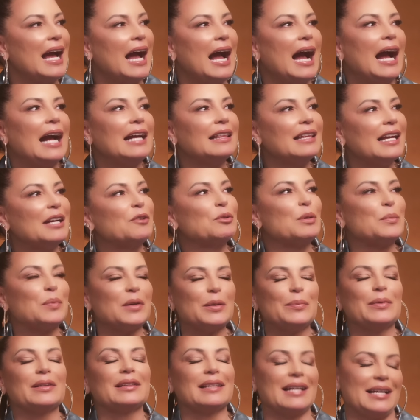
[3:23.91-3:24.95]
I like when
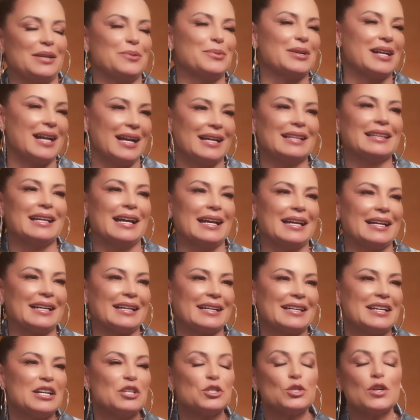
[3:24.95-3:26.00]
people like what I like.
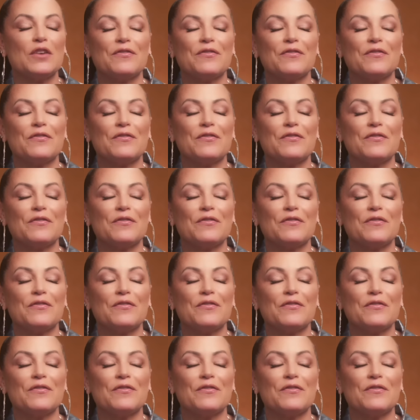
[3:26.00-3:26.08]
Yes.